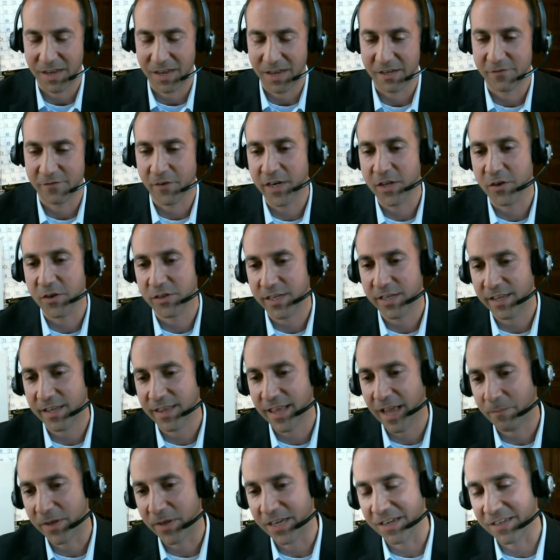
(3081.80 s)
It's funny you say
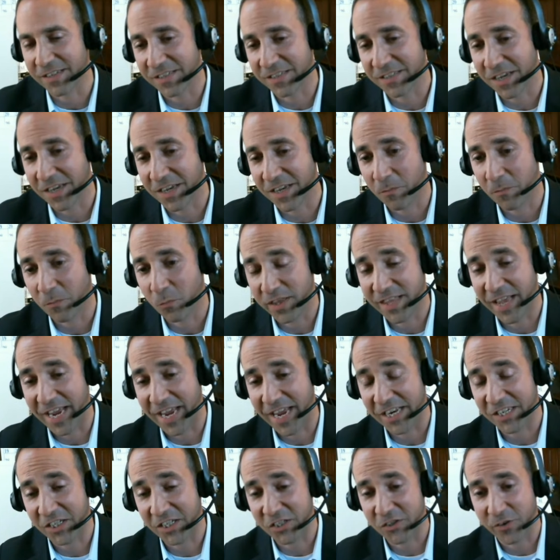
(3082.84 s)
that because um, with the
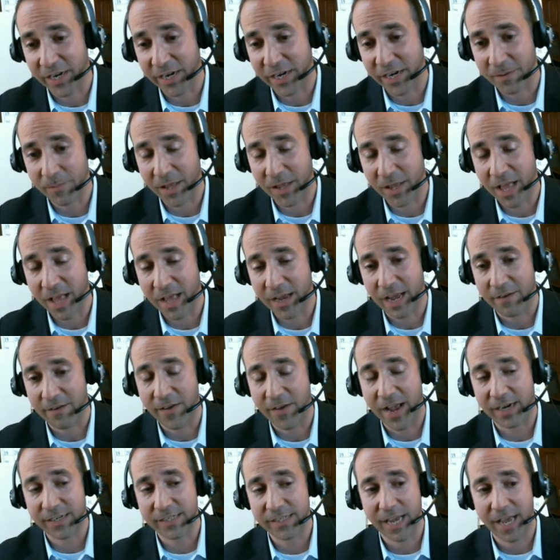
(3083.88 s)
agent training blog, I've
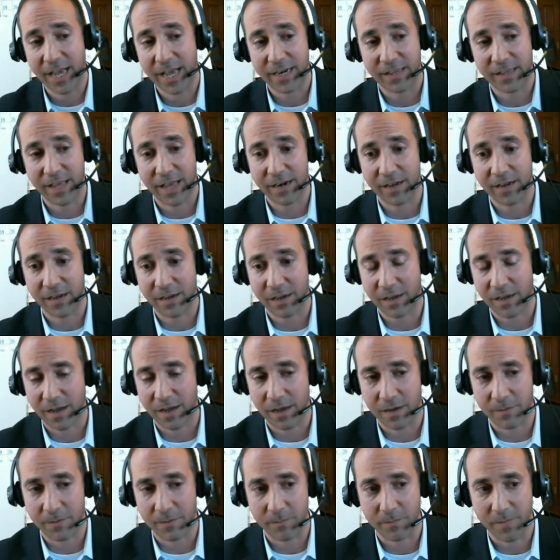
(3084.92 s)
actually had a lot of
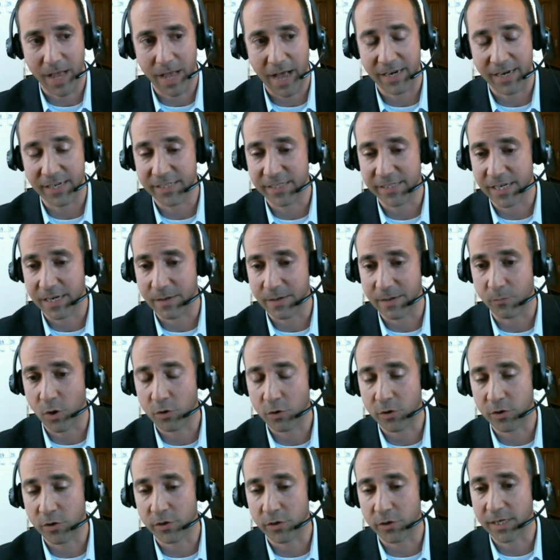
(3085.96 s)
um, out-of-state
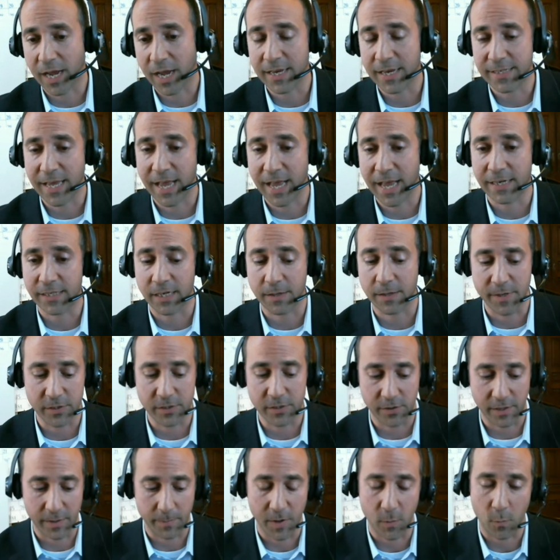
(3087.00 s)
brokers contacting me,
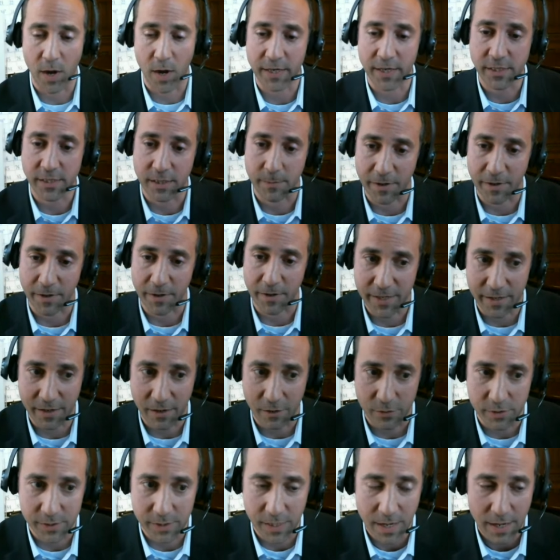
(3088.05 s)
so they've been watching my
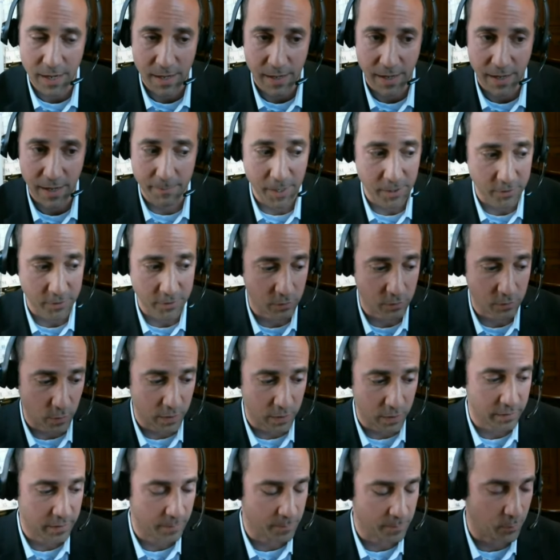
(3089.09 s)
videos. I'm not sure
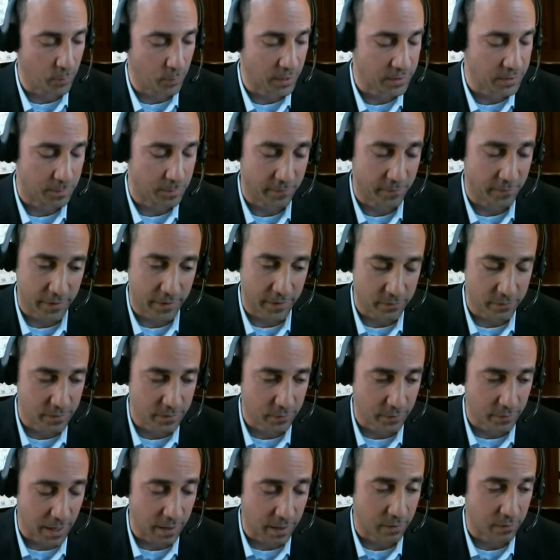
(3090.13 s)
where they've been watching my videos
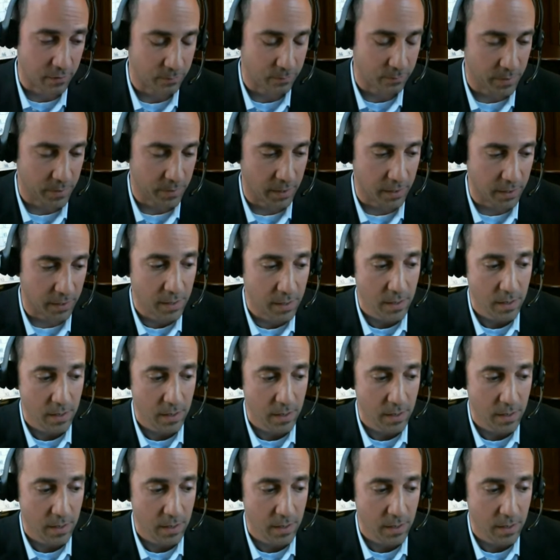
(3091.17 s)
or how, but